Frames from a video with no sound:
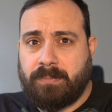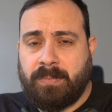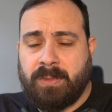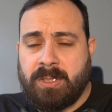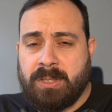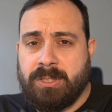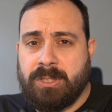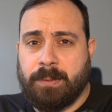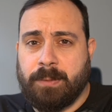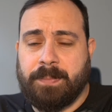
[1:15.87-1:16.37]

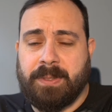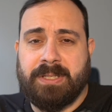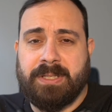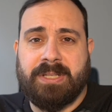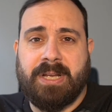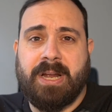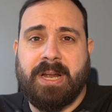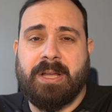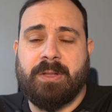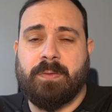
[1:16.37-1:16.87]
so please
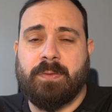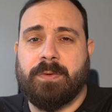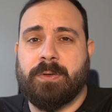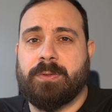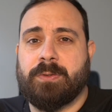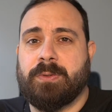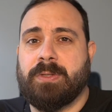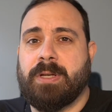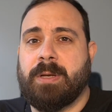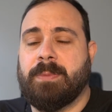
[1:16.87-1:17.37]
head over
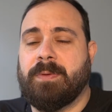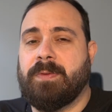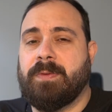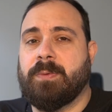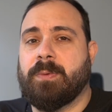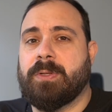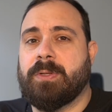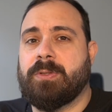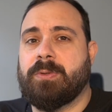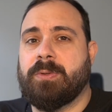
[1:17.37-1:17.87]
to them if you
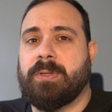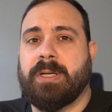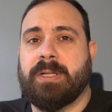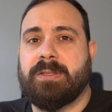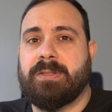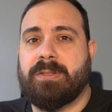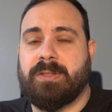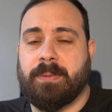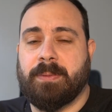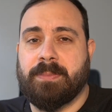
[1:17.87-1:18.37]
want to get
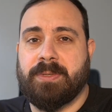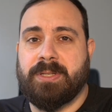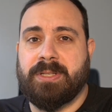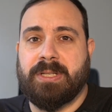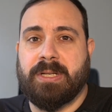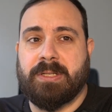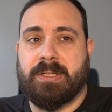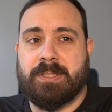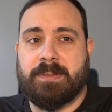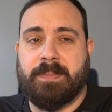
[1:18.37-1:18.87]
some
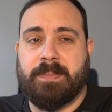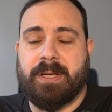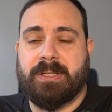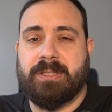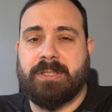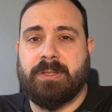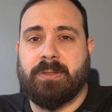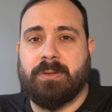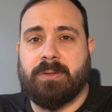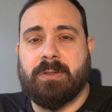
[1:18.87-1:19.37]
detailed specs
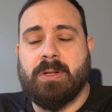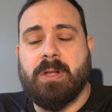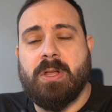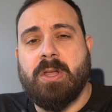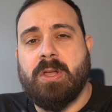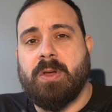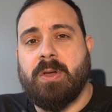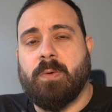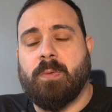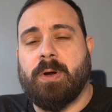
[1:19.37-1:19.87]
and all.
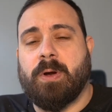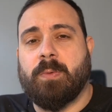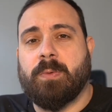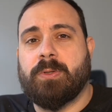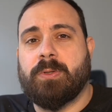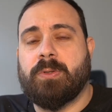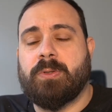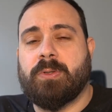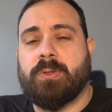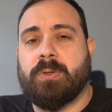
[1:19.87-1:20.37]
What I want
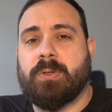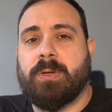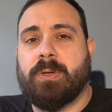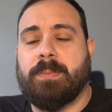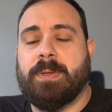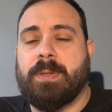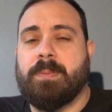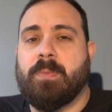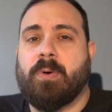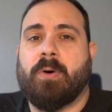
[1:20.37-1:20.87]
to talk a
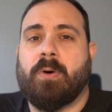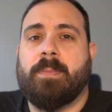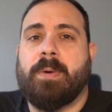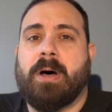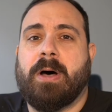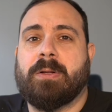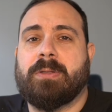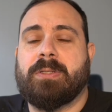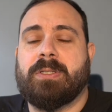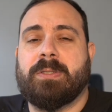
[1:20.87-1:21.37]
bit more
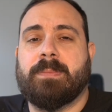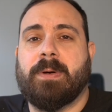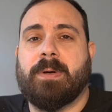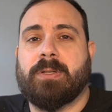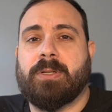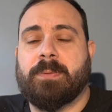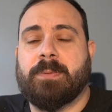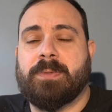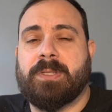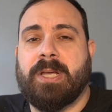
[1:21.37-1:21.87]
about is
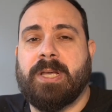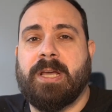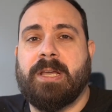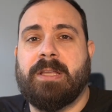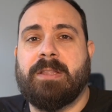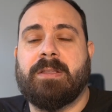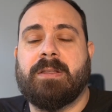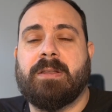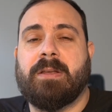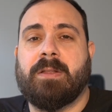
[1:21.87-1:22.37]
about
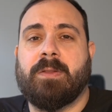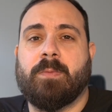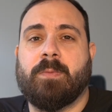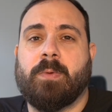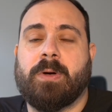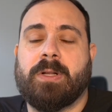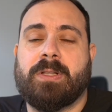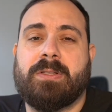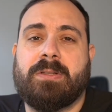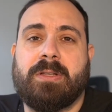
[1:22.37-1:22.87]
Optane and
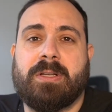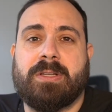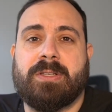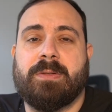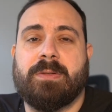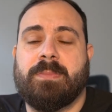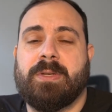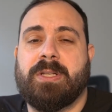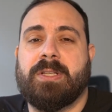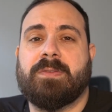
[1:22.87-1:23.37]
what does it
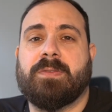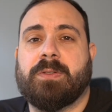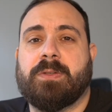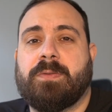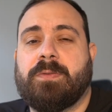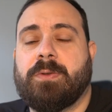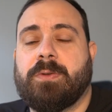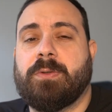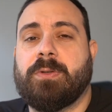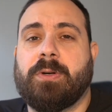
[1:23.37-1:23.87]
mean for the
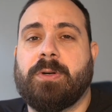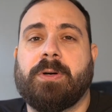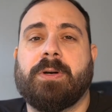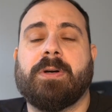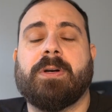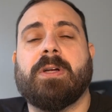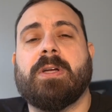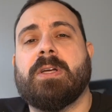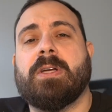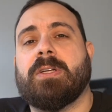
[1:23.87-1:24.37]
future,
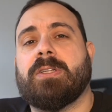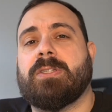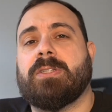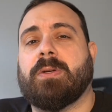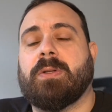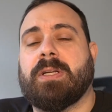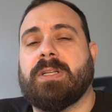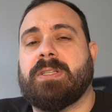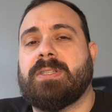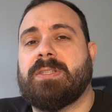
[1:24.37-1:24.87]
so
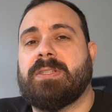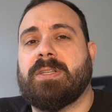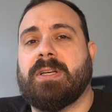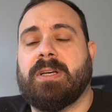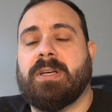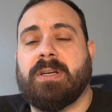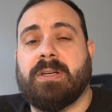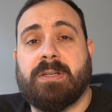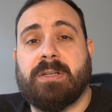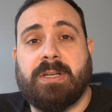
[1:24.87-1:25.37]
let's
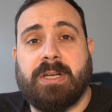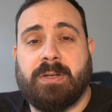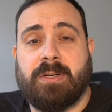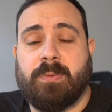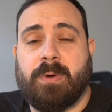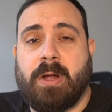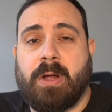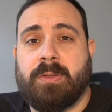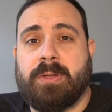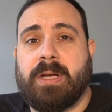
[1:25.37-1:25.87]
get
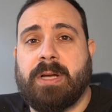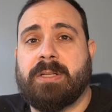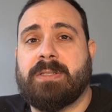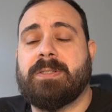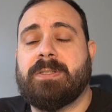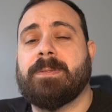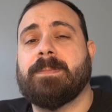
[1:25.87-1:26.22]
around that.